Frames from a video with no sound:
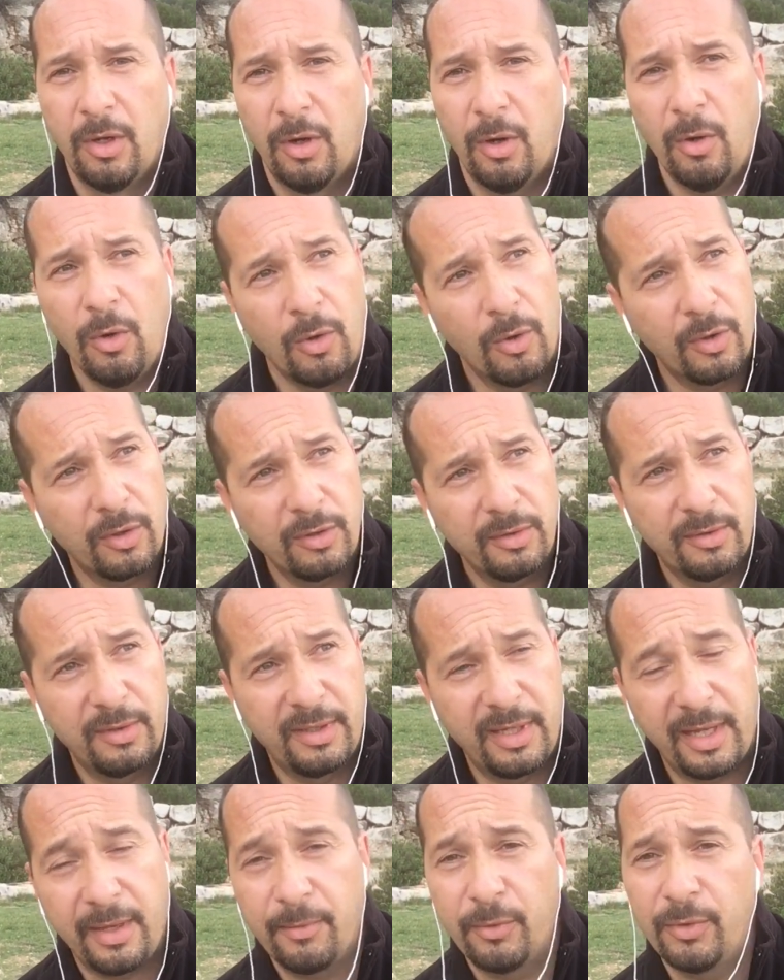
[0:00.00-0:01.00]
or
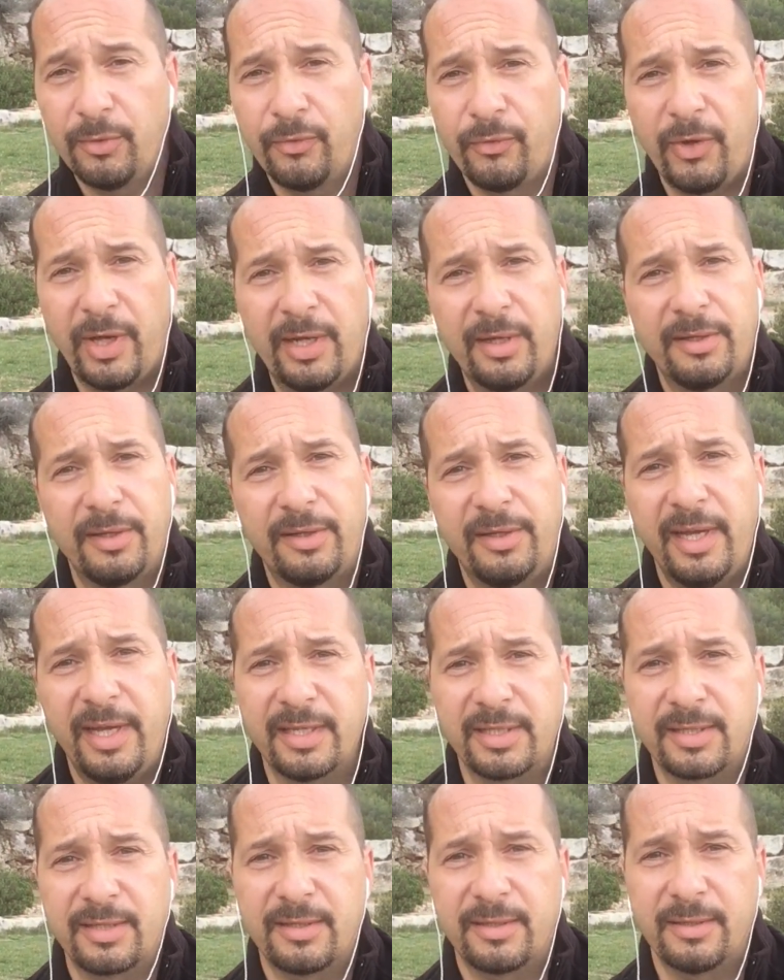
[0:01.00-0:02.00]
they would fail the
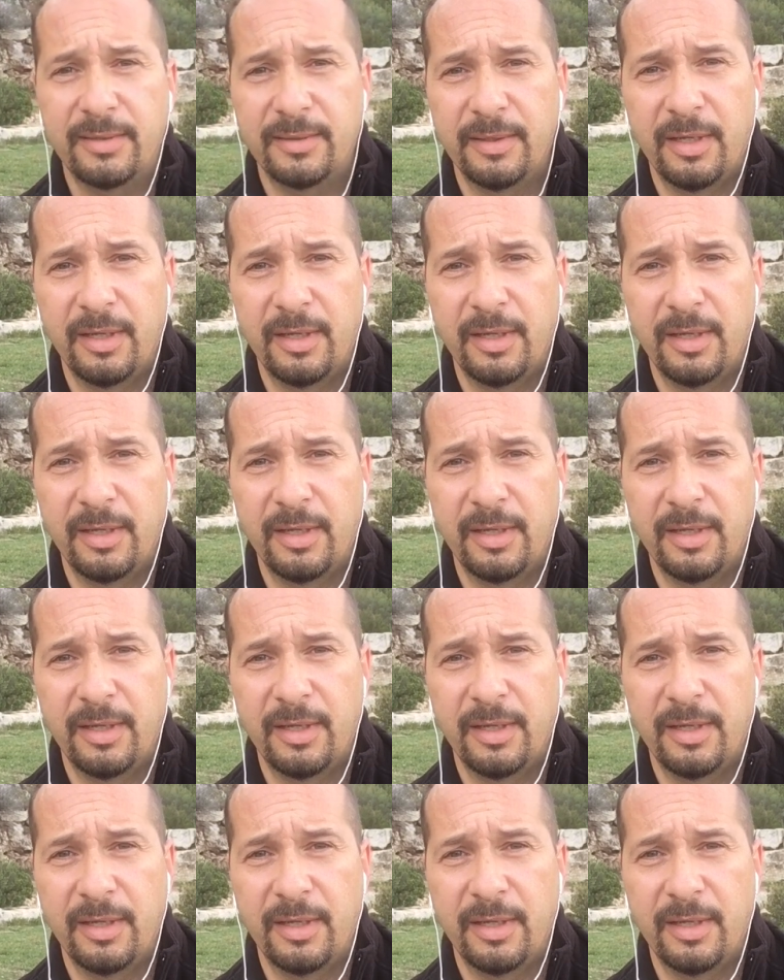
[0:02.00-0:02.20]
test,